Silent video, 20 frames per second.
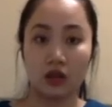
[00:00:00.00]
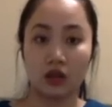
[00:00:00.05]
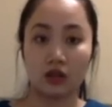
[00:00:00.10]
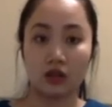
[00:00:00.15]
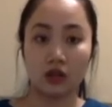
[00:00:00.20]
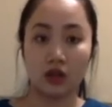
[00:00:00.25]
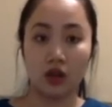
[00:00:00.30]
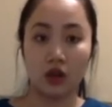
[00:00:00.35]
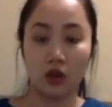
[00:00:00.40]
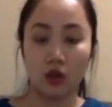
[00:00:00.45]

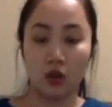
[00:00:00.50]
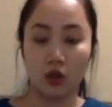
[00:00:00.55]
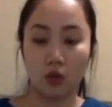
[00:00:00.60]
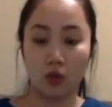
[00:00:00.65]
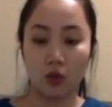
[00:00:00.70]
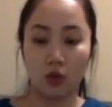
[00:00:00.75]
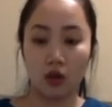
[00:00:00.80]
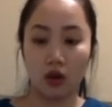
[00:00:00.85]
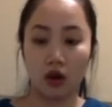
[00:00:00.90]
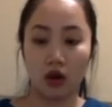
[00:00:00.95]
so
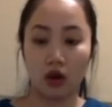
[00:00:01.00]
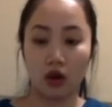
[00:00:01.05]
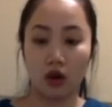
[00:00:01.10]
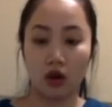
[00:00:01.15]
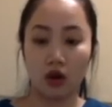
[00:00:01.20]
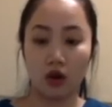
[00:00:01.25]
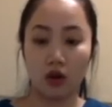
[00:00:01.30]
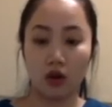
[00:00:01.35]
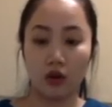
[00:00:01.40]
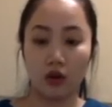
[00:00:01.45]

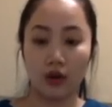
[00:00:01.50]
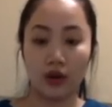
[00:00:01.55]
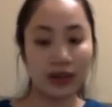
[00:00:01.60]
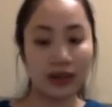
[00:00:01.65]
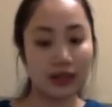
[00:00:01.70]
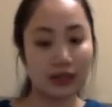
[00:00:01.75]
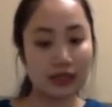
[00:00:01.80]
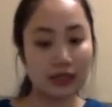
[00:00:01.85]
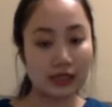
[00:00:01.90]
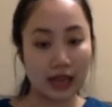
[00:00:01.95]
we
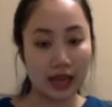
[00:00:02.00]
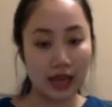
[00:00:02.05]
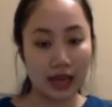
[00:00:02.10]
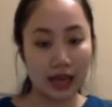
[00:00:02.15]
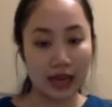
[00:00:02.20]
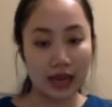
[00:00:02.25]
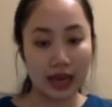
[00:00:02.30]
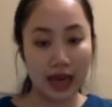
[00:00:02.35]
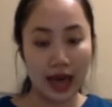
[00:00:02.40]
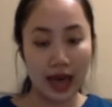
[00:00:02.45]
can
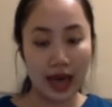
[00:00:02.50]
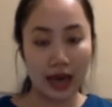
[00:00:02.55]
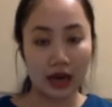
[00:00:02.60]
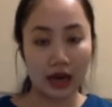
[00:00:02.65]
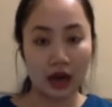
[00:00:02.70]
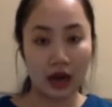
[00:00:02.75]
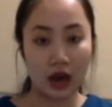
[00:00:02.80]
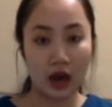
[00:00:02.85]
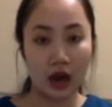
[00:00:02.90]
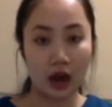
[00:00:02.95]
say that
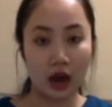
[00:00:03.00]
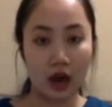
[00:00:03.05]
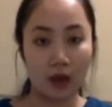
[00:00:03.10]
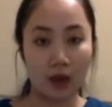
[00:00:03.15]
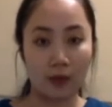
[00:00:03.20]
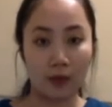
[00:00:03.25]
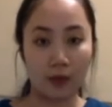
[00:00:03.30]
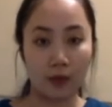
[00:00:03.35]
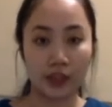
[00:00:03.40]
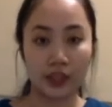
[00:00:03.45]

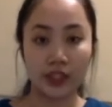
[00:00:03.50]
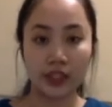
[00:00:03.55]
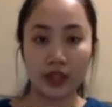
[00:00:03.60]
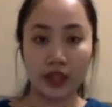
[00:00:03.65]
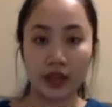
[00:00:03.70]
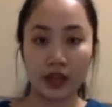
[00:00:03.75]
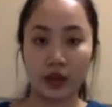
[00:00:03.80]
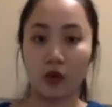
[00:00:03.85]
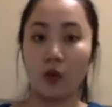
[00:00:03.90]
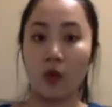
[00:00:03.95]
um, we
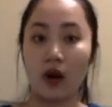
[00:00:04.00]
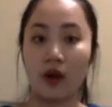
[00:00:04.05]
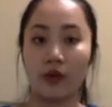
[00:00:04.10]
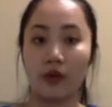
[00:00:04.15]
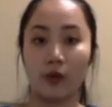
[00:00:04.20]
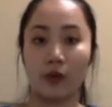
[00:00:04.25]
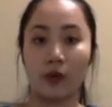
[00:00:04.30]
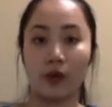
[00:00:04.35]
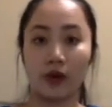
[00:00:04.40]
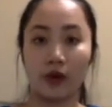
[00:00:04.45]
share
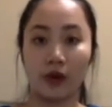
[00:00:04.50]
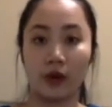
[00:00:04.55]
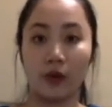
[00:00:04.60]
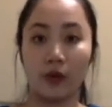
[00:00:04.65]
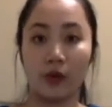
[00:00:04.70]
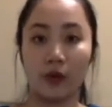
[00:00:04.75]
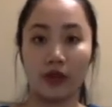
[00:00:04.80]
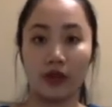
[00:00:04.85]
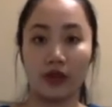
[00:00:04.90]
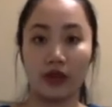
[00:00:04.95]
one
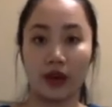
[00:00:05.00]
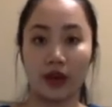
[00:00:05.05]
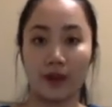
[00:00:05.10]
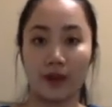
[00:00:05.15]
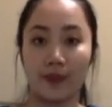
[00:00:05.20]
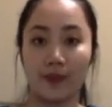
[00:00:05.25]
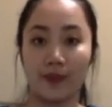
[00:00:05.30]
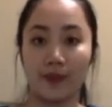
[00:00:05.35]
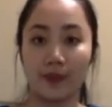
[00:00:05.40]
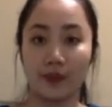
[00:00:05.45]
world with them.